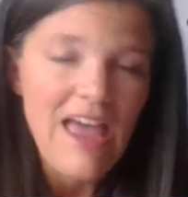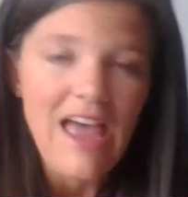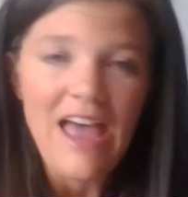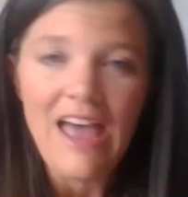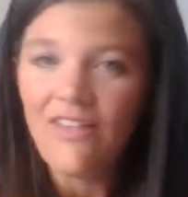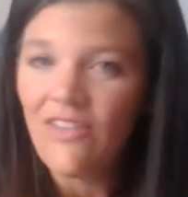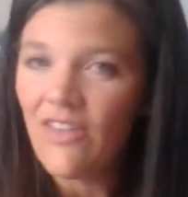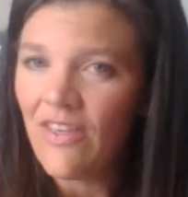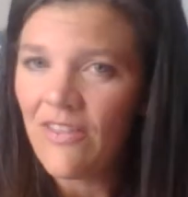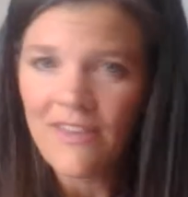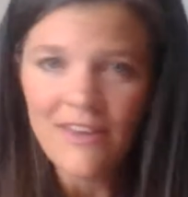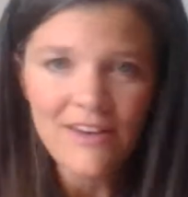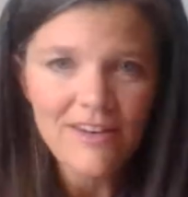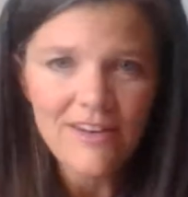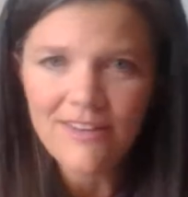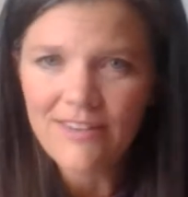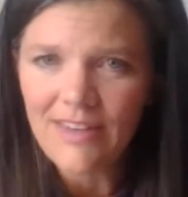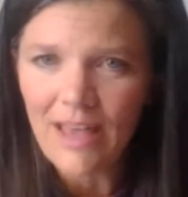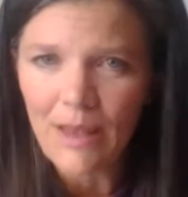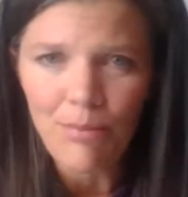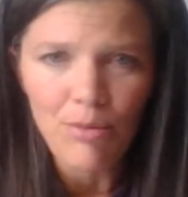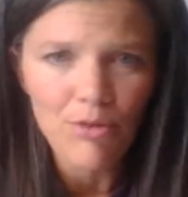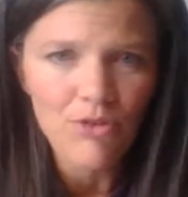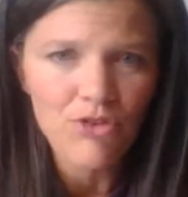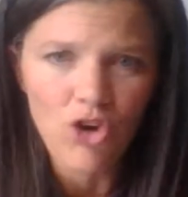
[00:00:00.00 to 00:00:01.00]
And then the
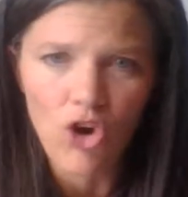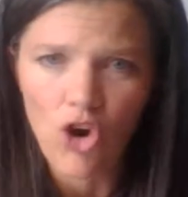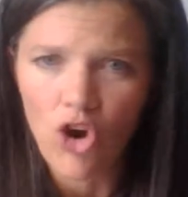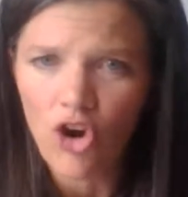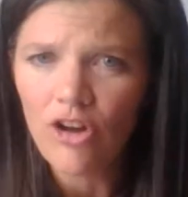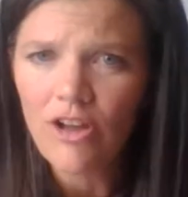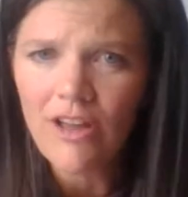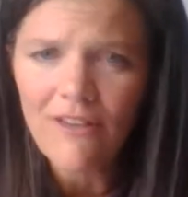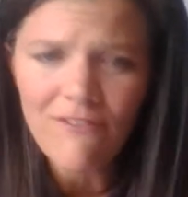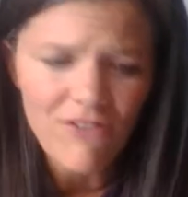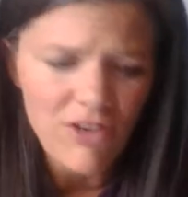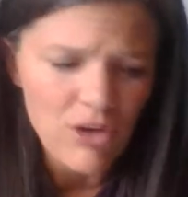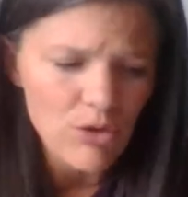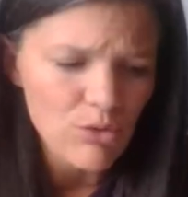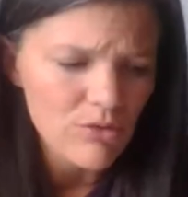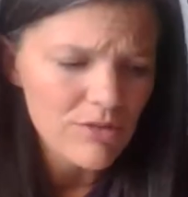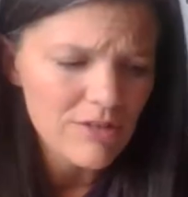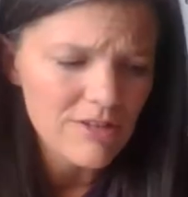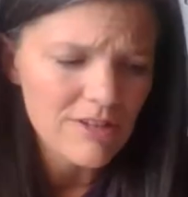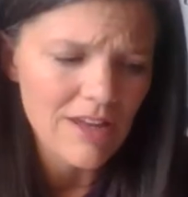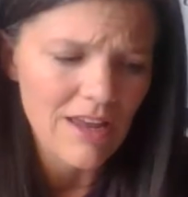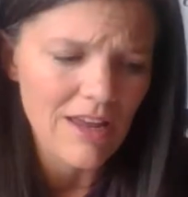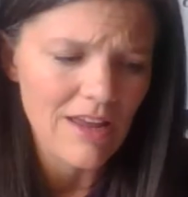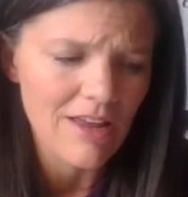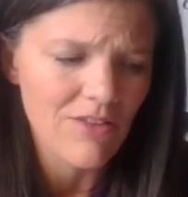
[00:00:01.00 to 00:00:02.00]
disciples are all
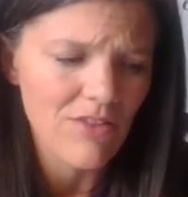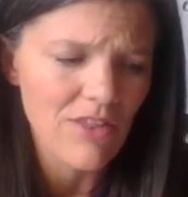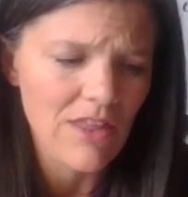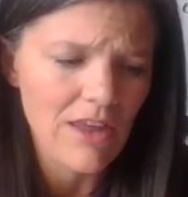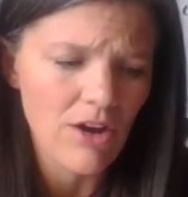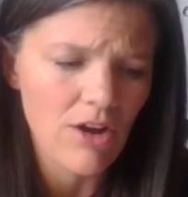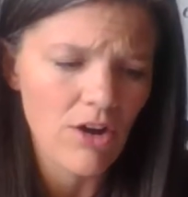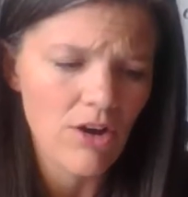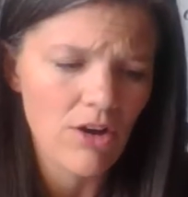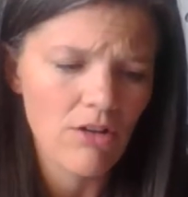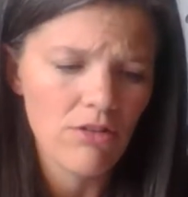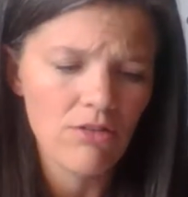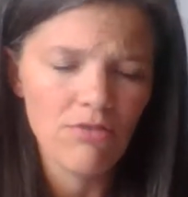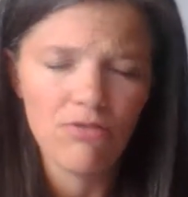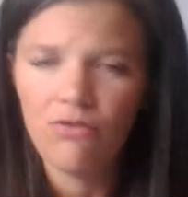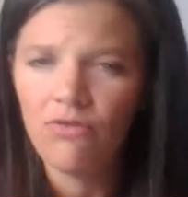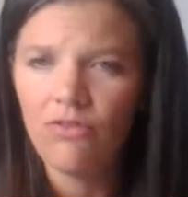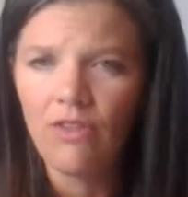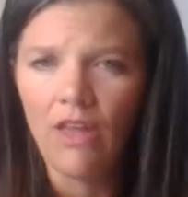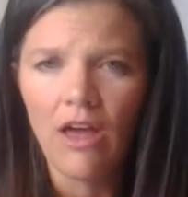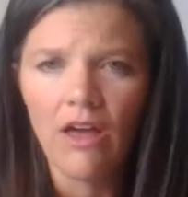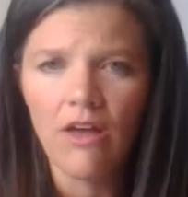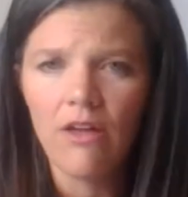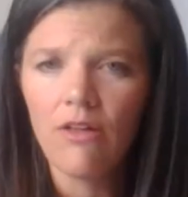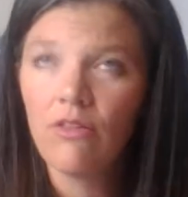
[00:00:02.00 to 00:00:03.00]
confused and they're
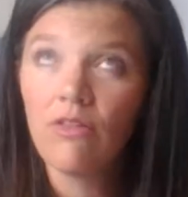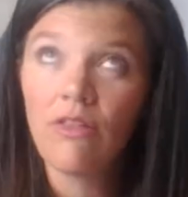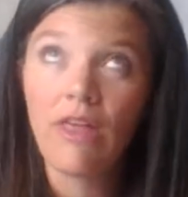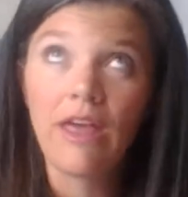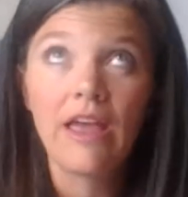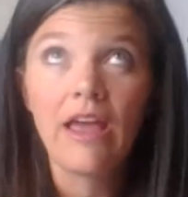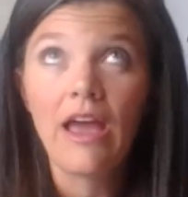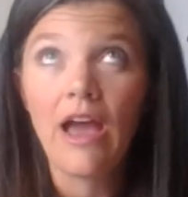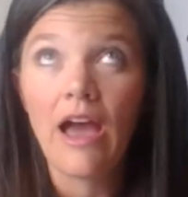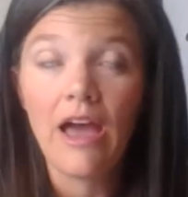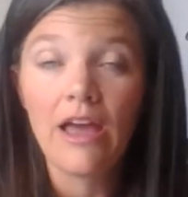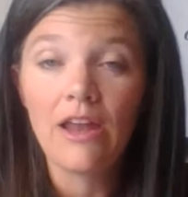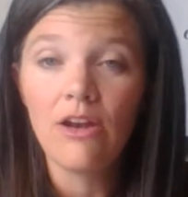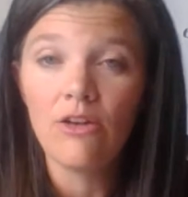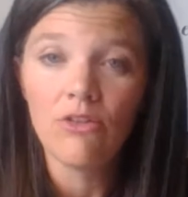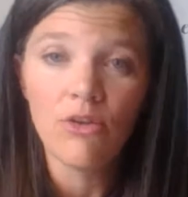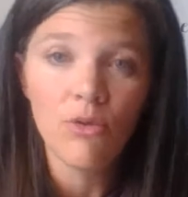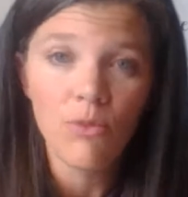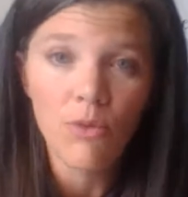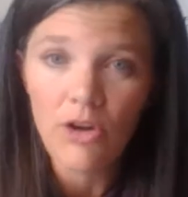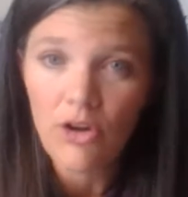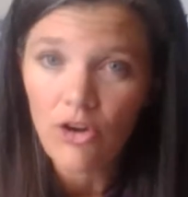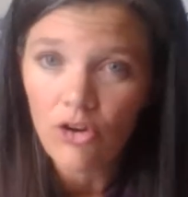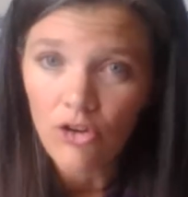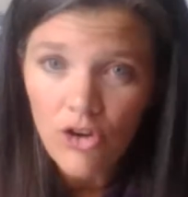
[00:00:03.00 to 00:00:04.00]
not like, I don't know
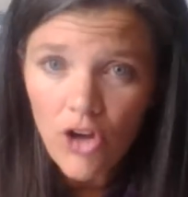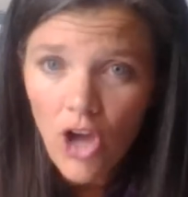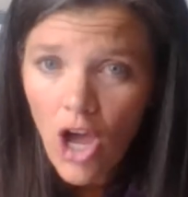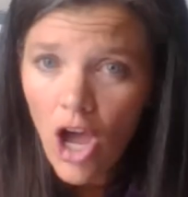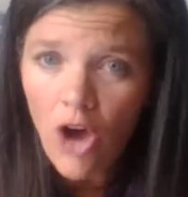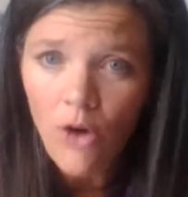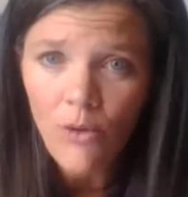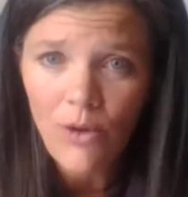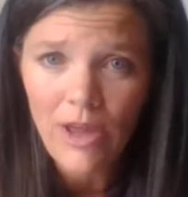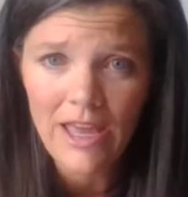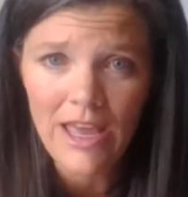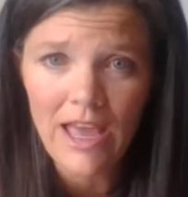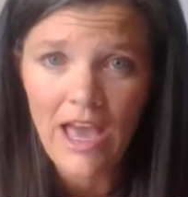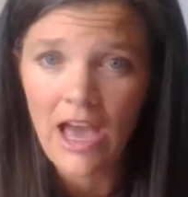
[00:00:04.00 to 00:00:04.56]
where you're going.